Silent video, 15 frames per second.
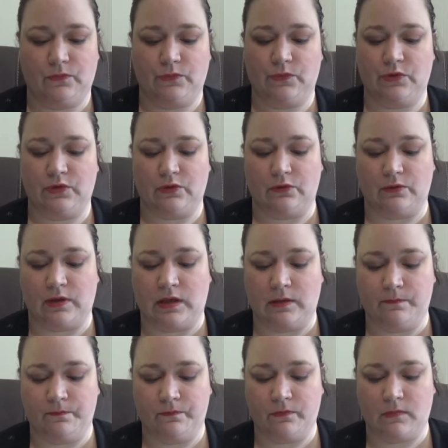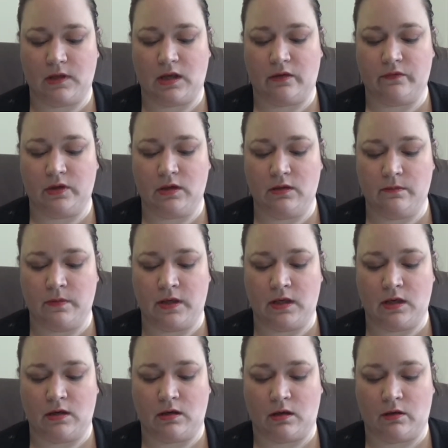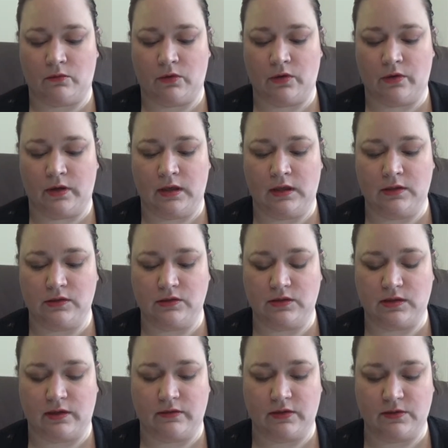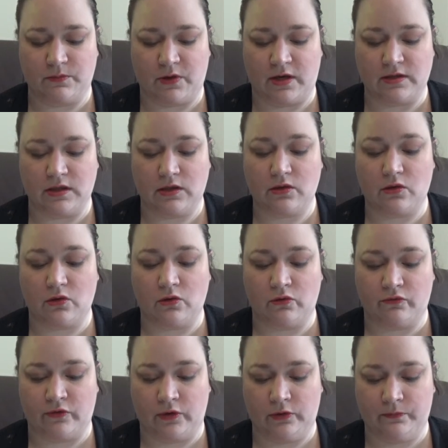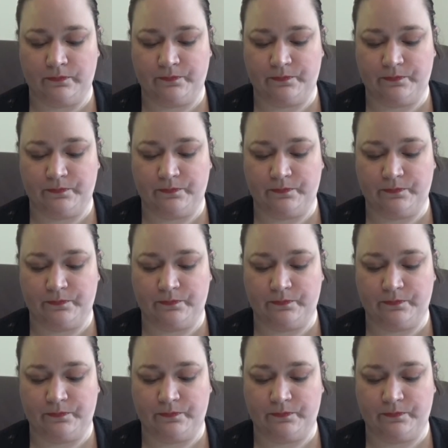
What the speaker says: So I'm having a debate on whether I need to start this project over